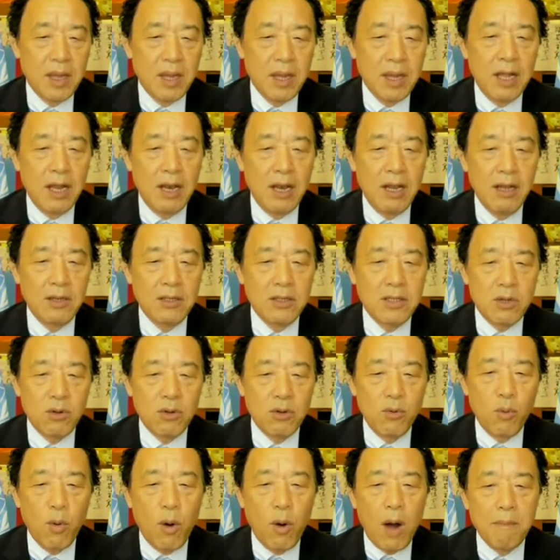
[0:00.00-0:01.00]
Close to
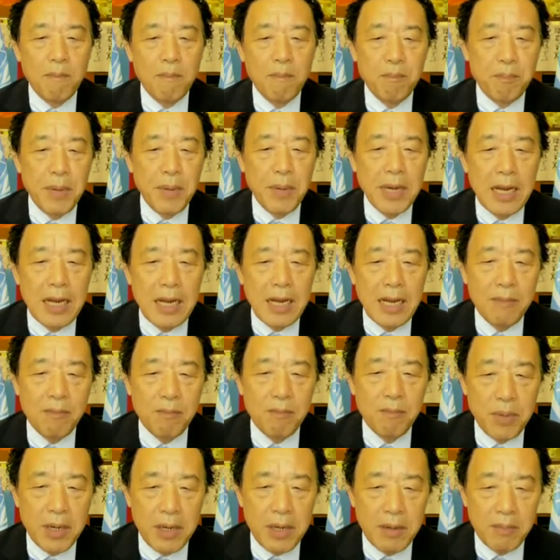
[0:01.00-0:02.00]
1 billion
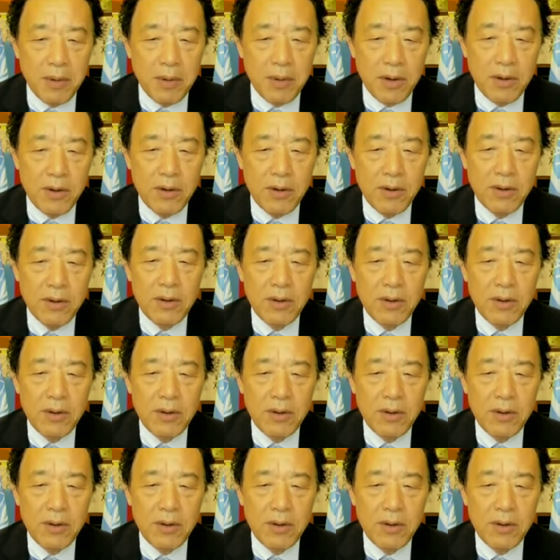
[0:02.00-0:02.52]
people